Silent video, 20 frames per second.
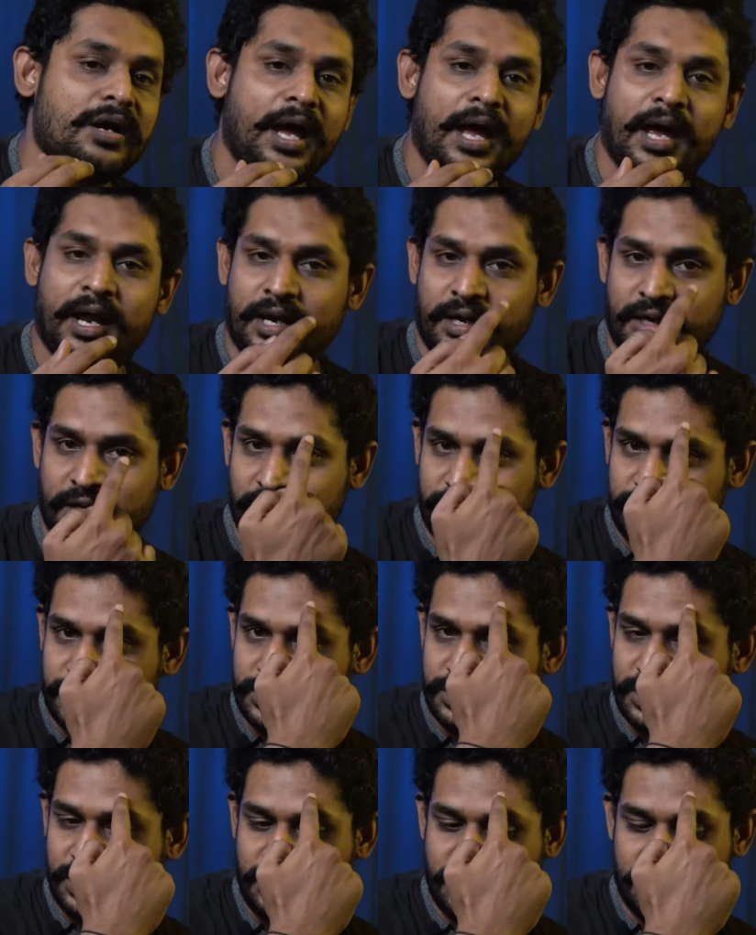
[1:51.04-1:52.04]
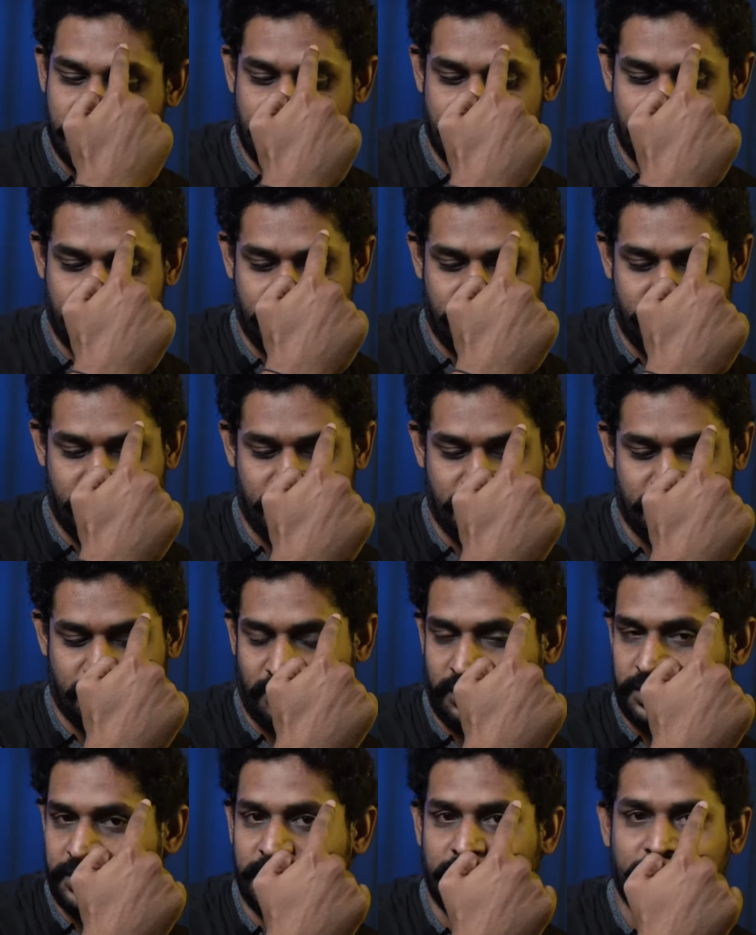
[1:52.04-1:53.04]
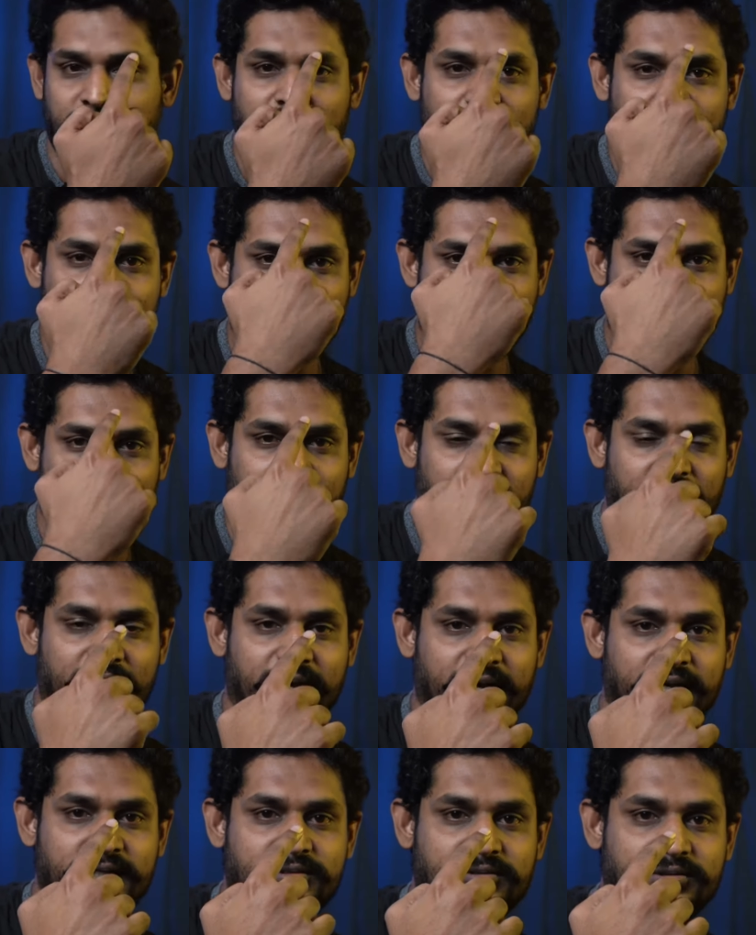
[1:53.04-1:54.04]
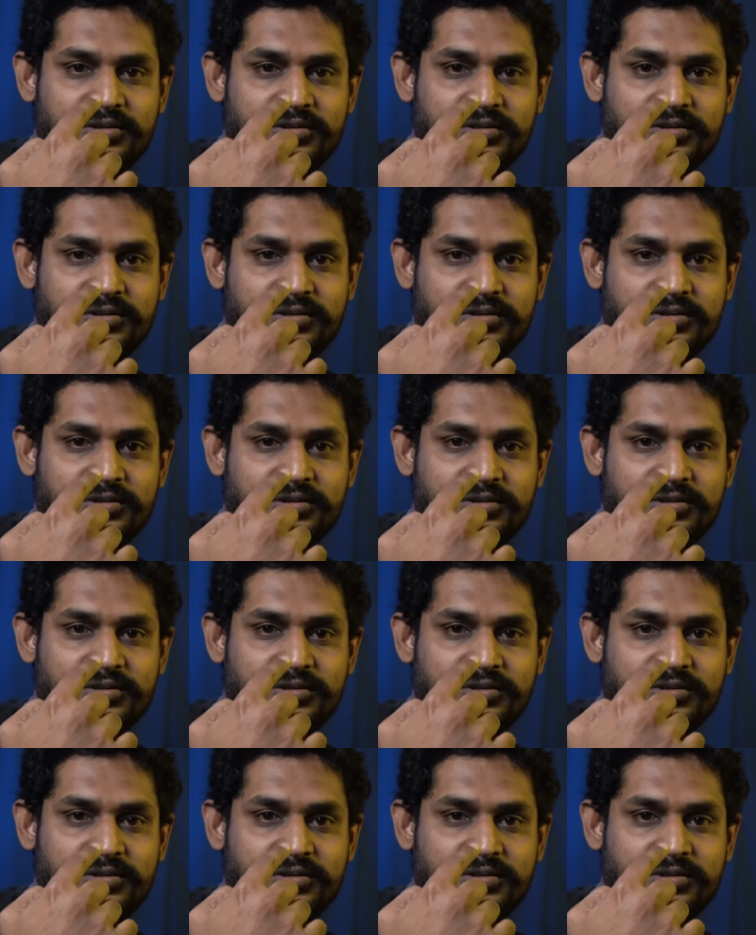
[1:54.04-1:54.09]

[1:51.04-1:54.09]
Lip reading: and if you see, these are the highlights.